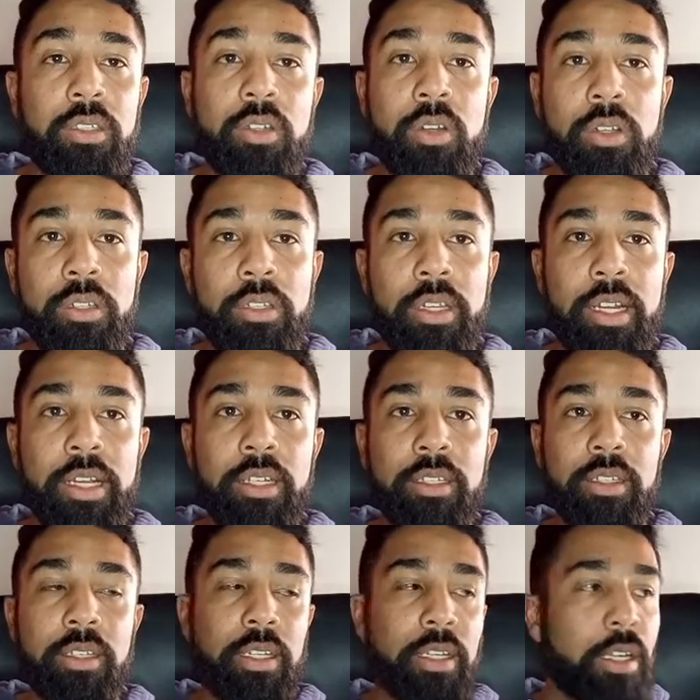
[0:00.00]
contract.
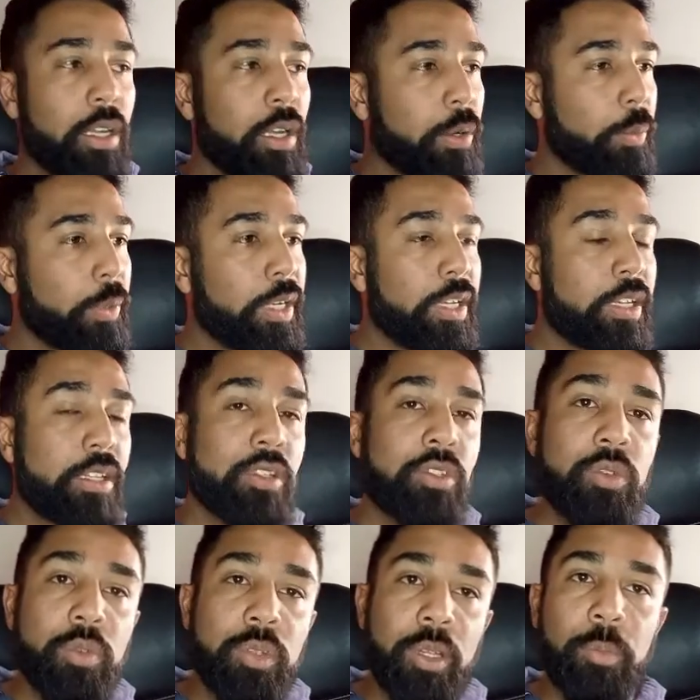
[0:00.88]
We need to
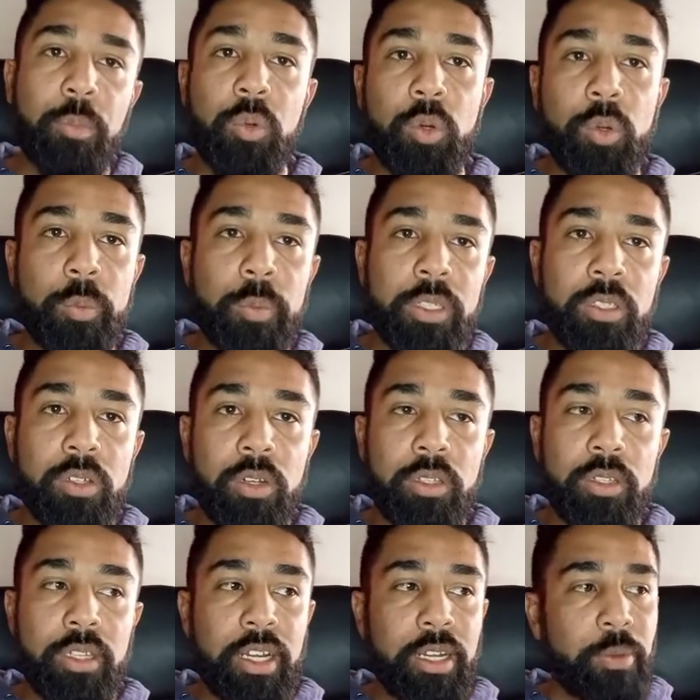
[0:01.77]
sort out Pogba's
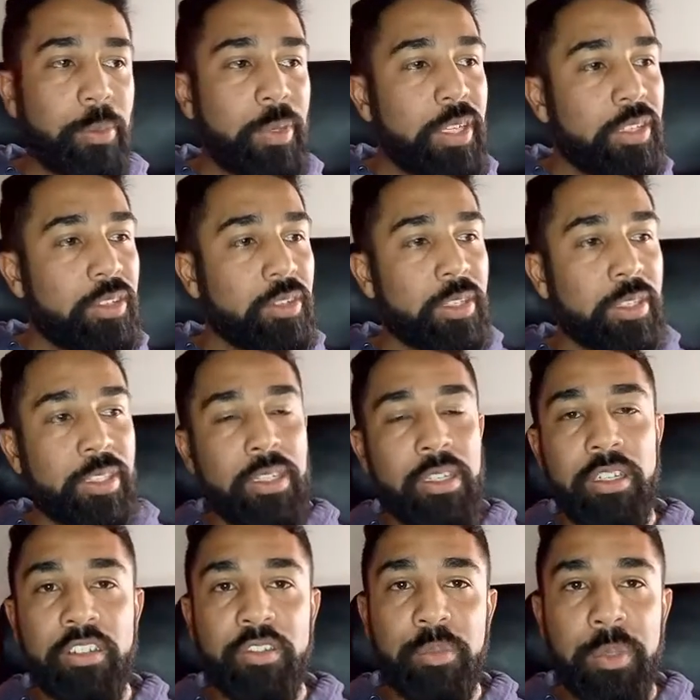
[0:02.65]
contract. We need to get
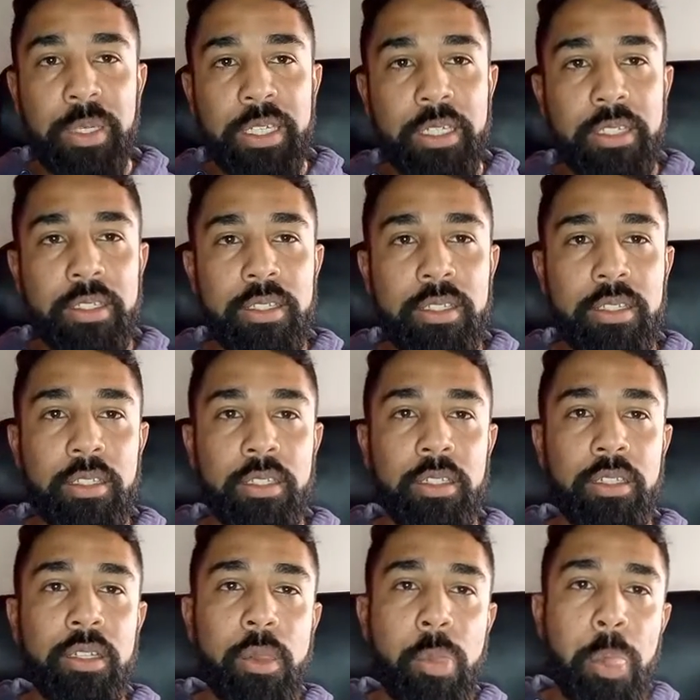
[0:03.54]
rid of players
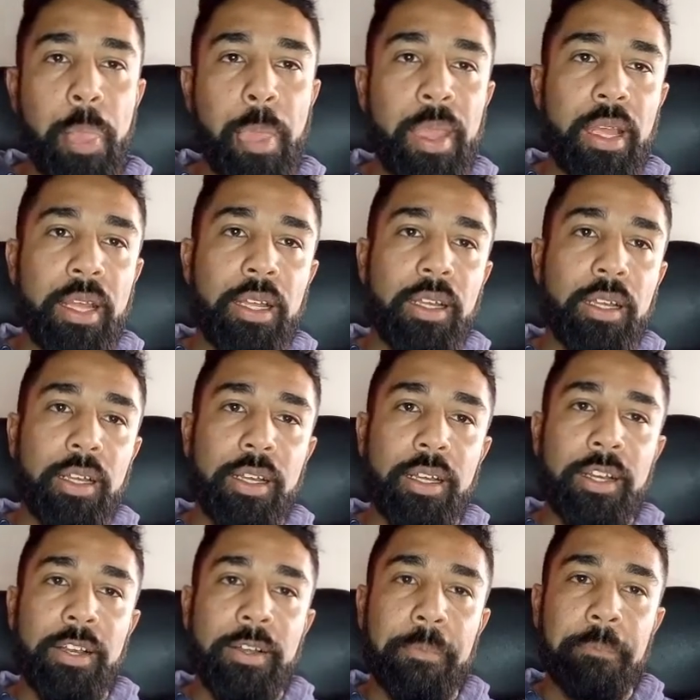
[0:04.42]
still.
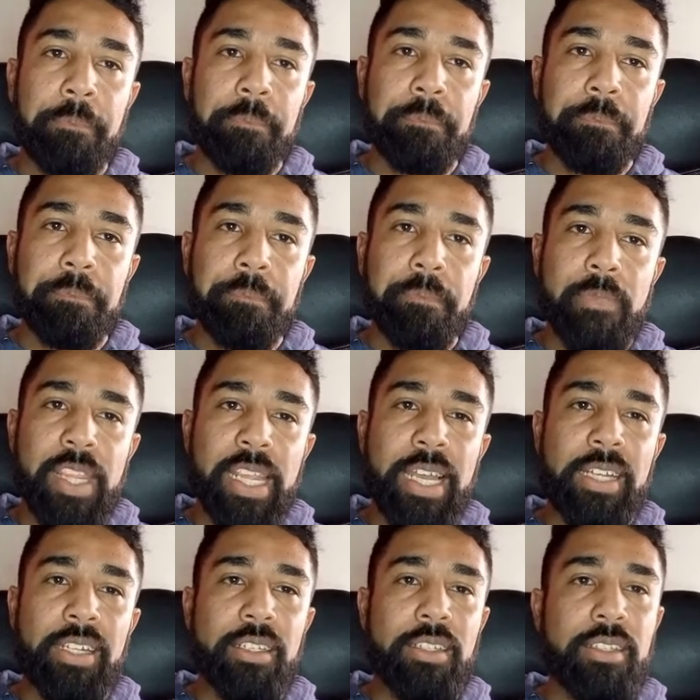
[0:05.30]
And
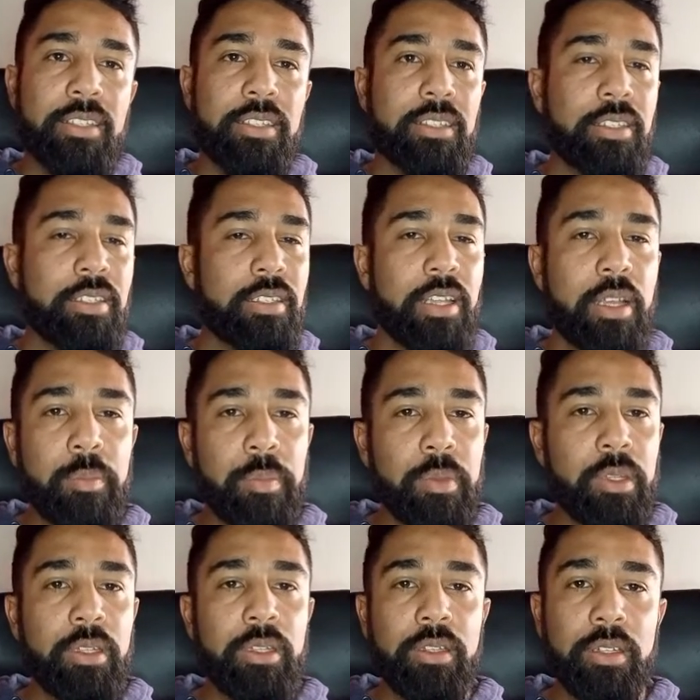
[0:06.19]
it's
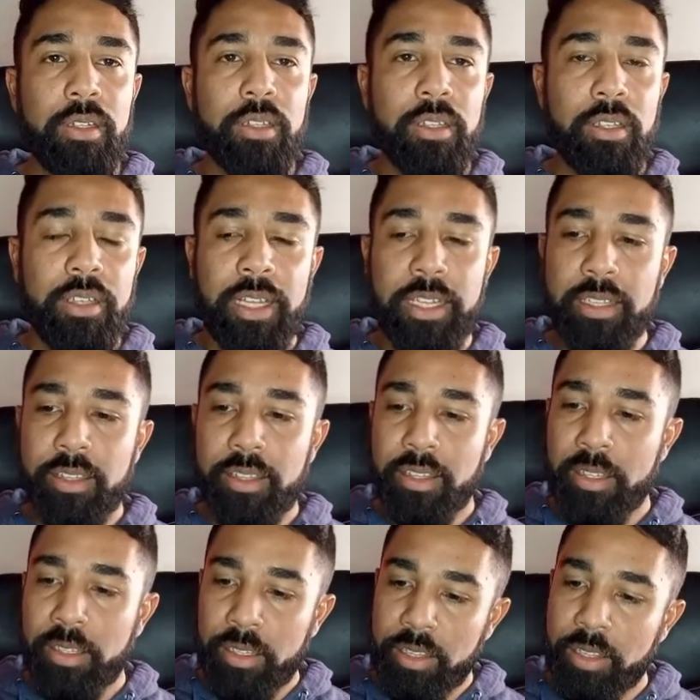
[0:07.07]
something that
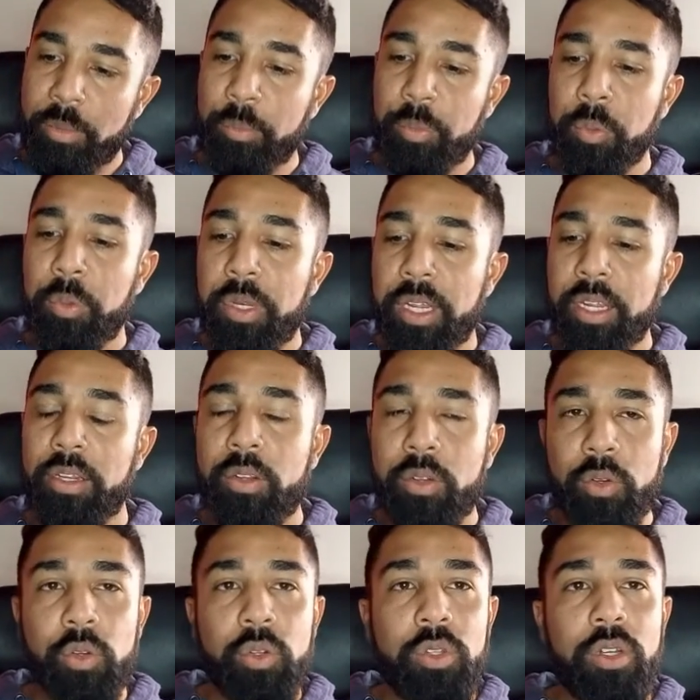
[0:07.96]
the board had a
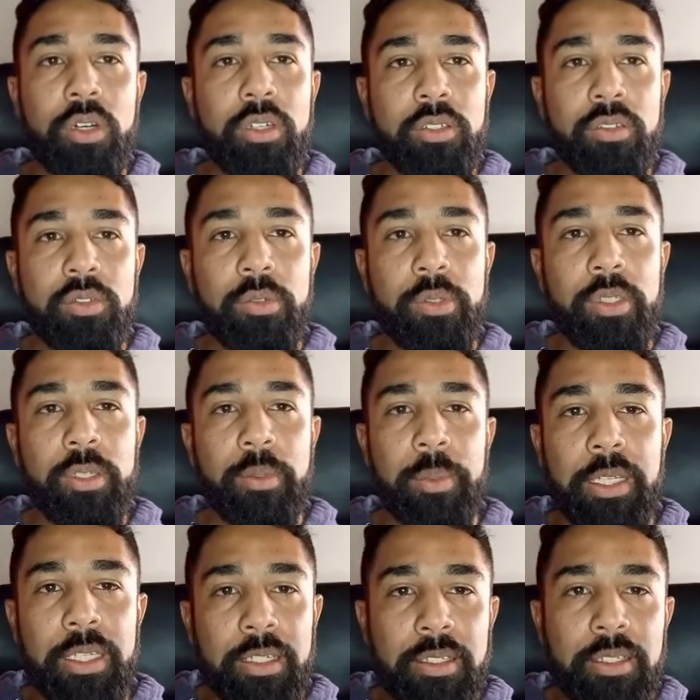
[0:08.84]
good transfer window,
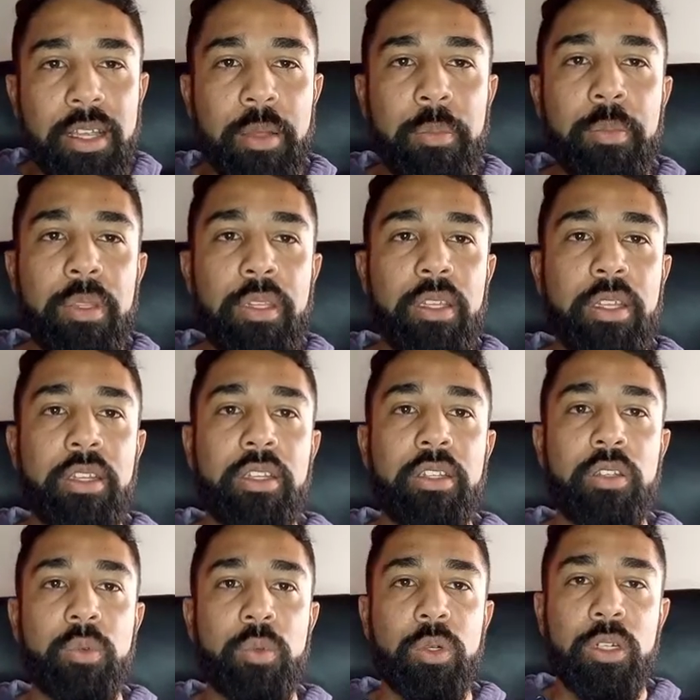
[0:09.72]
but it's something they
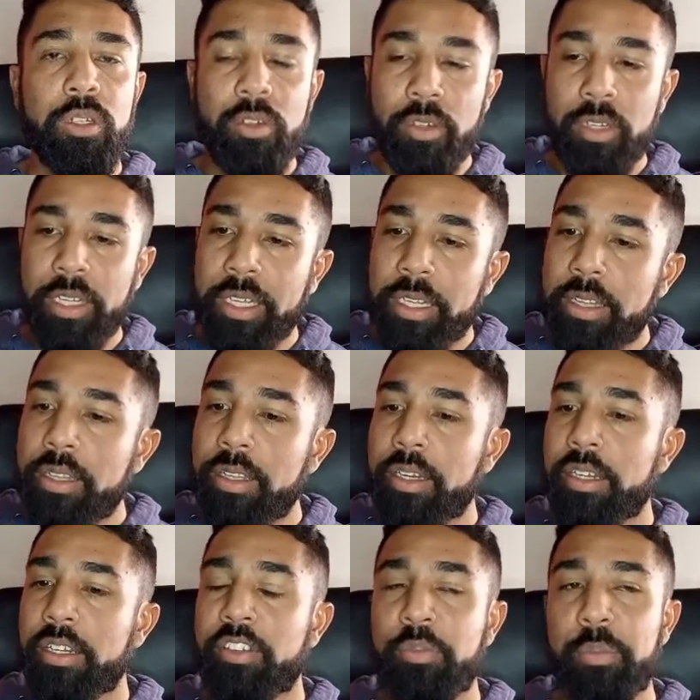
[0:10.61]
need to work on, getting
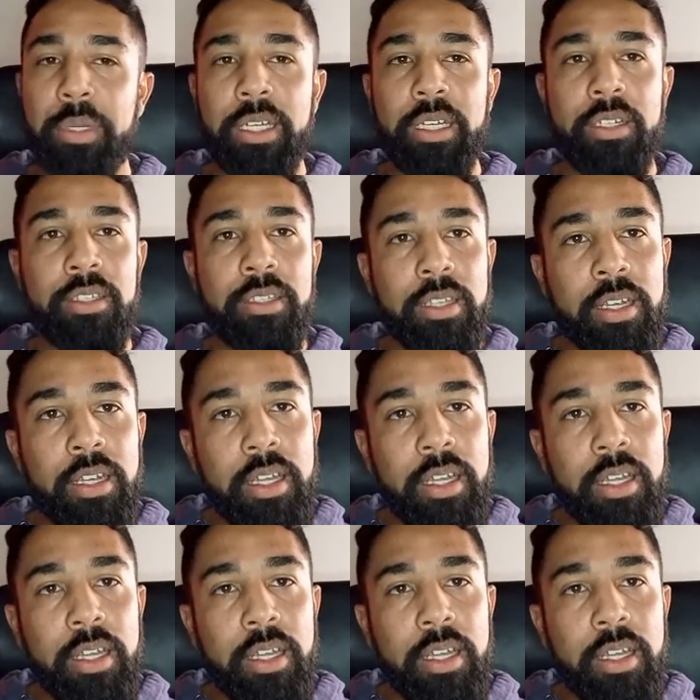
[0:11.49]
rid of players